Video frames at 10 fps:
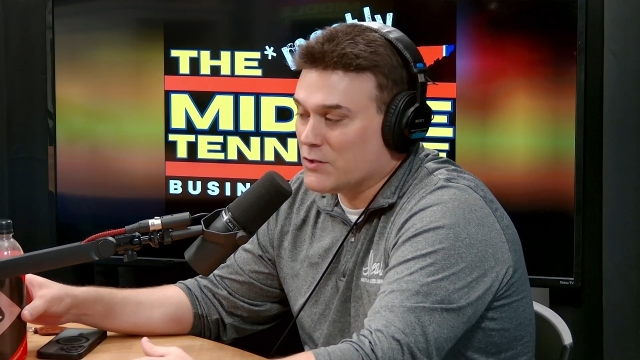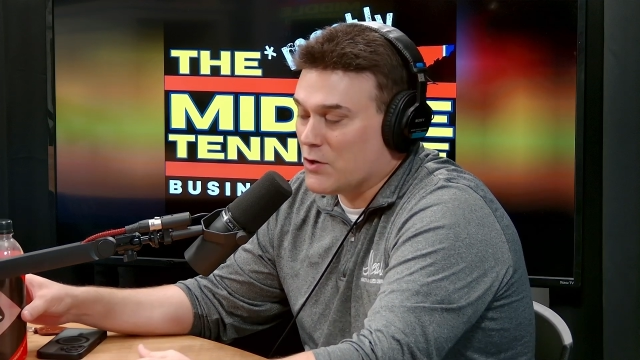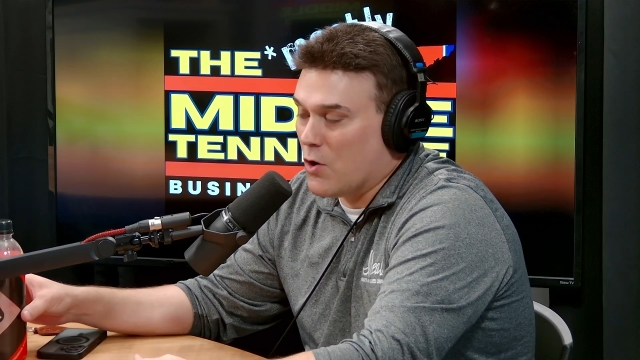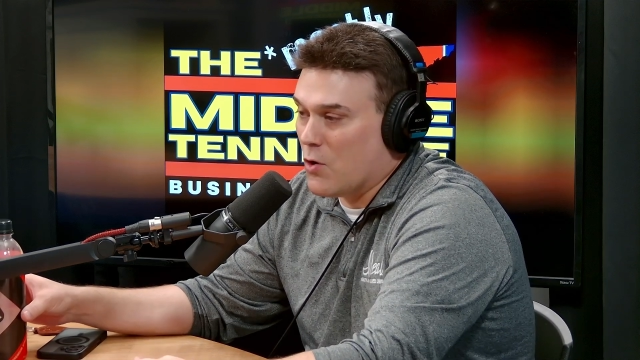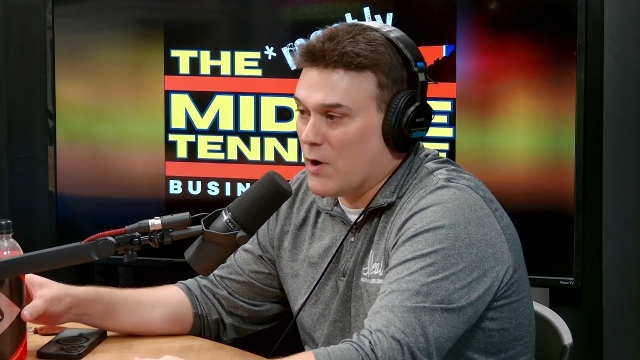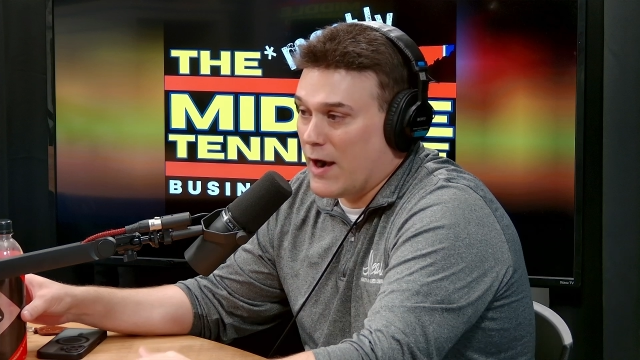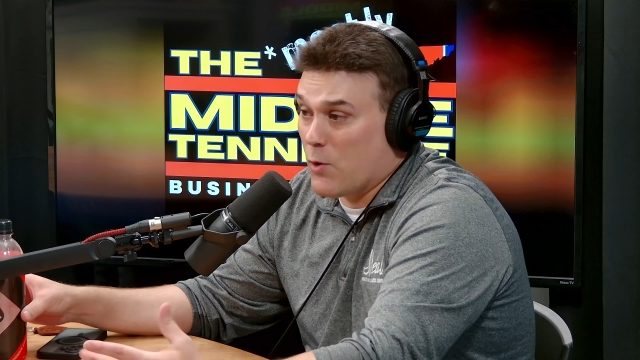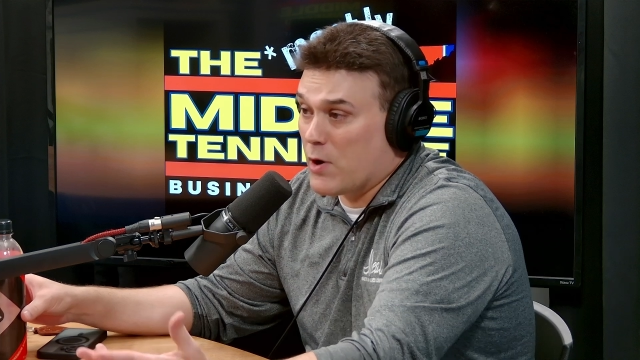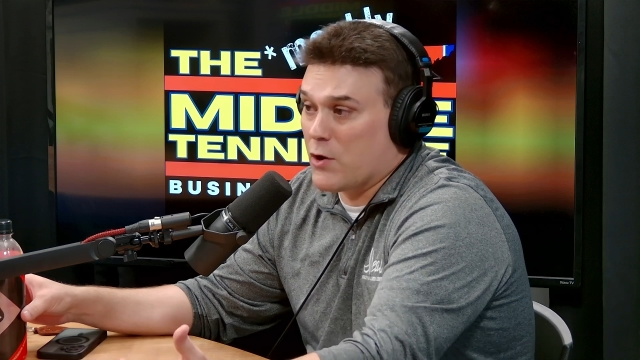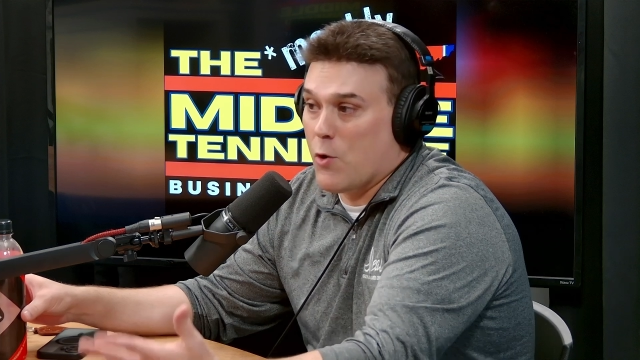So, and
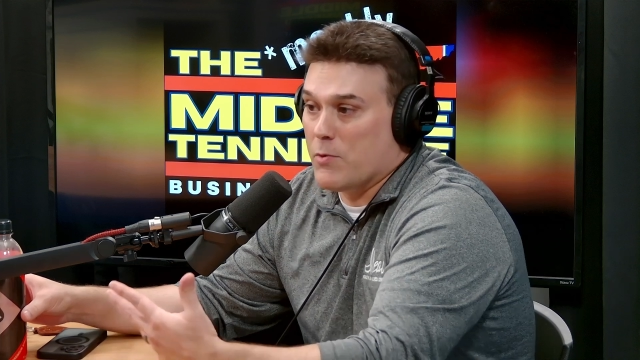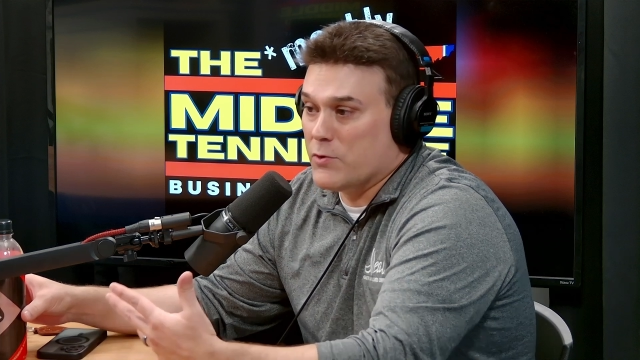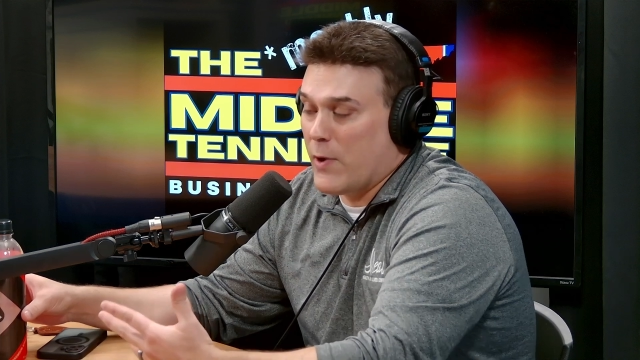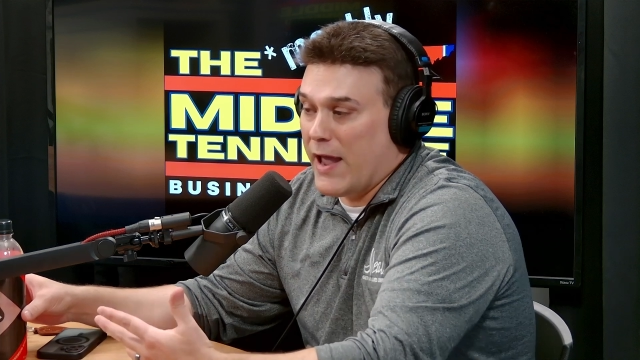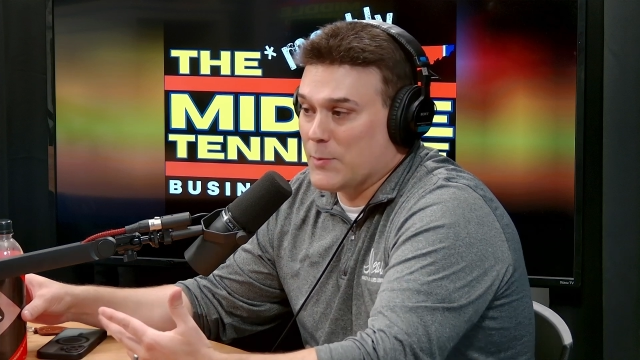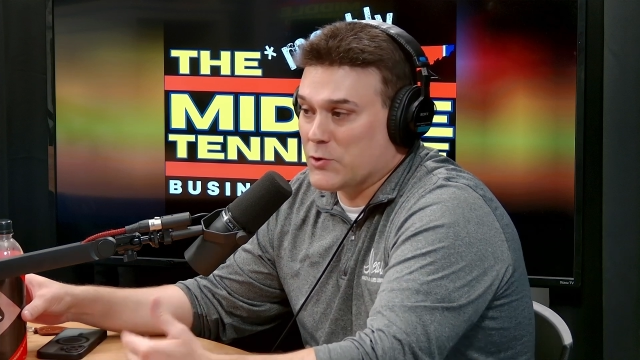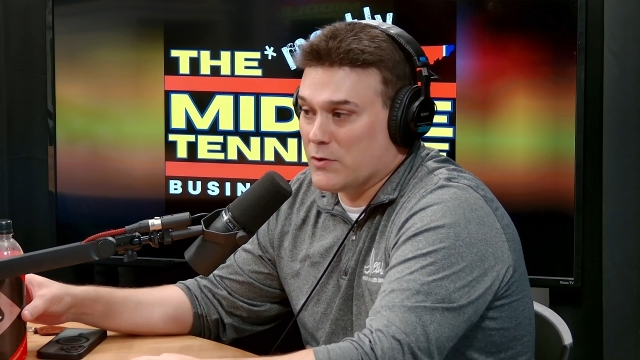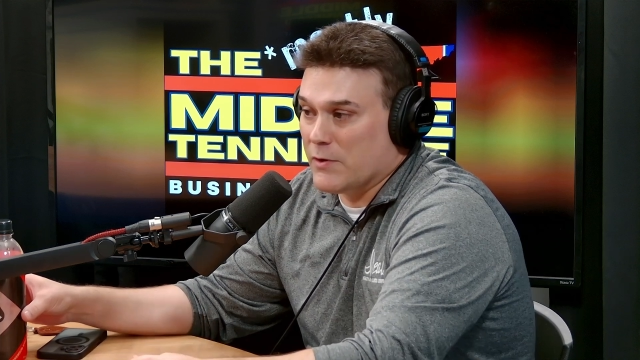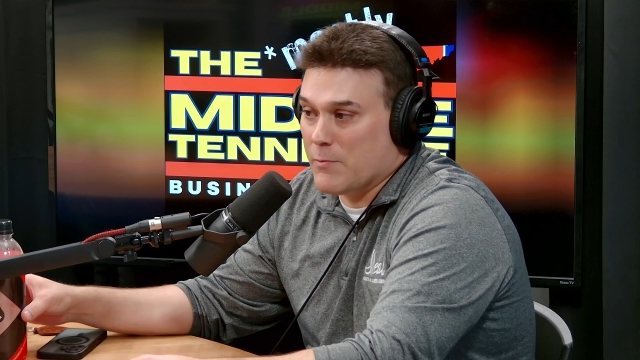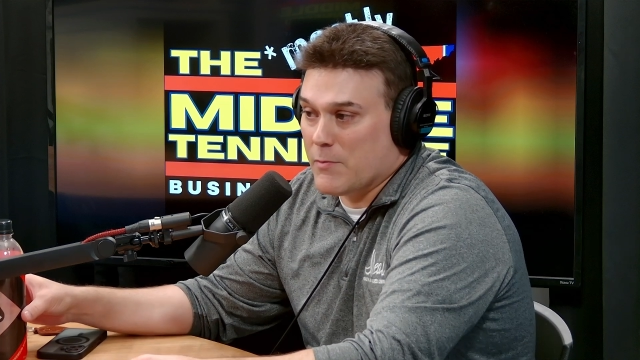I want to go to New Hampshire
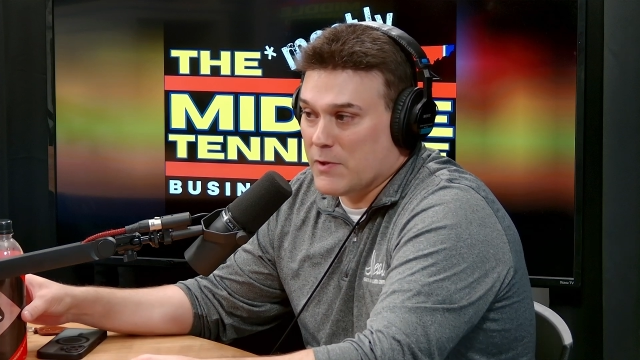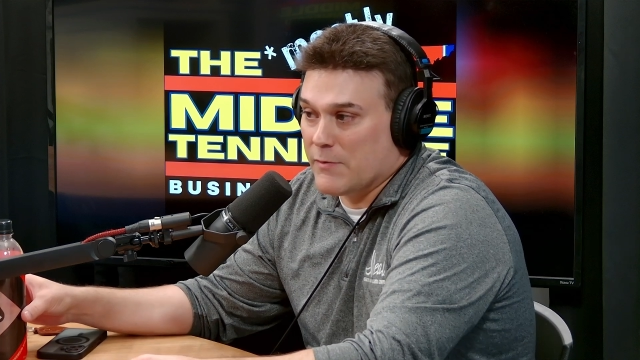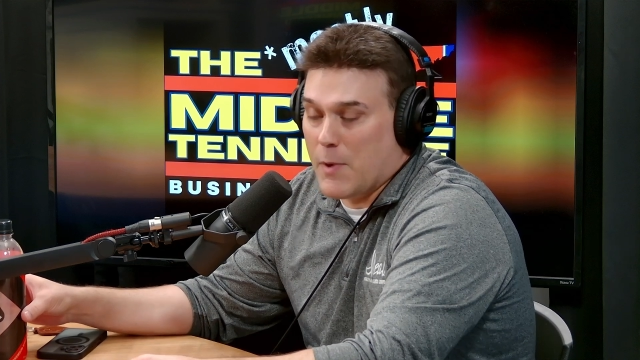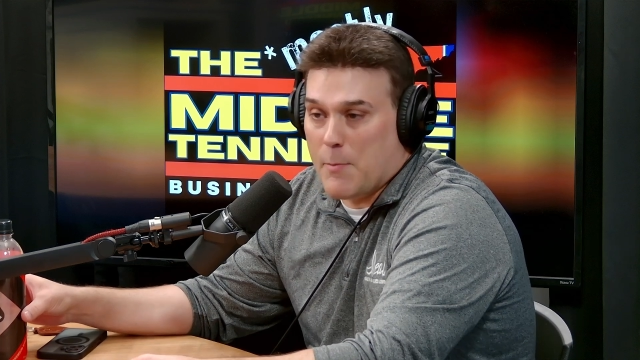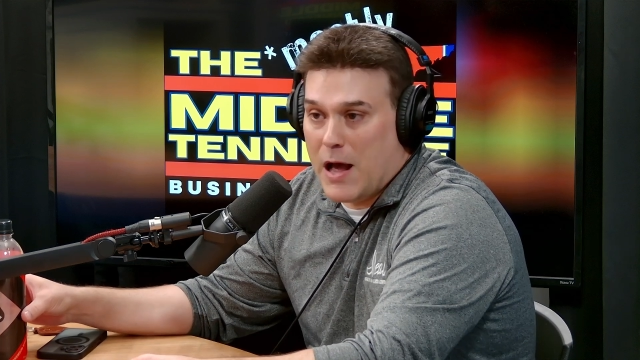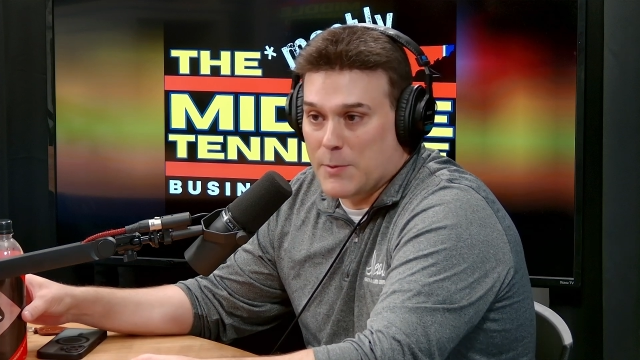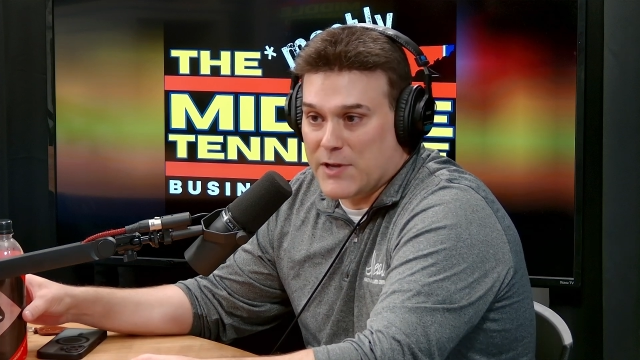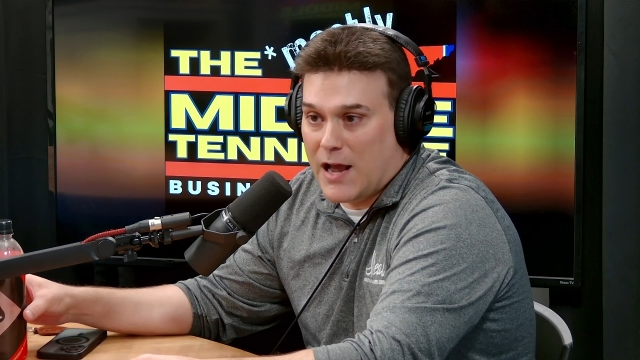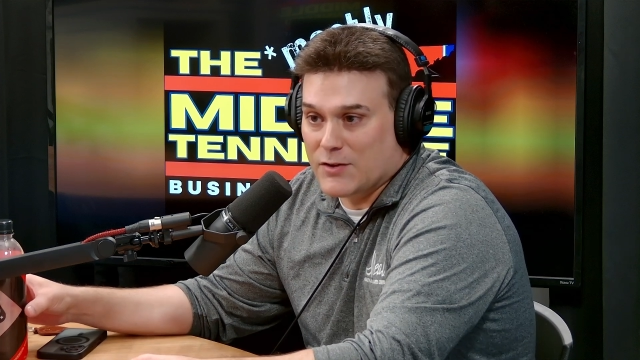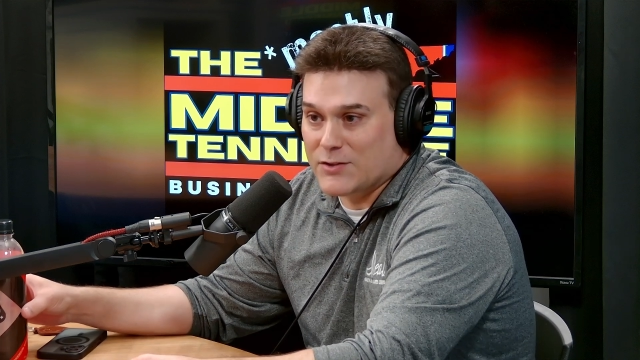and live in my
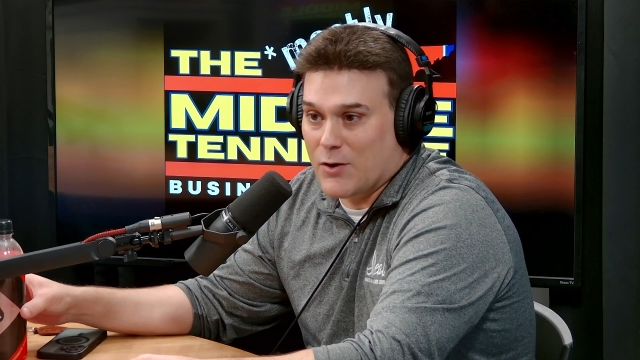mom's house.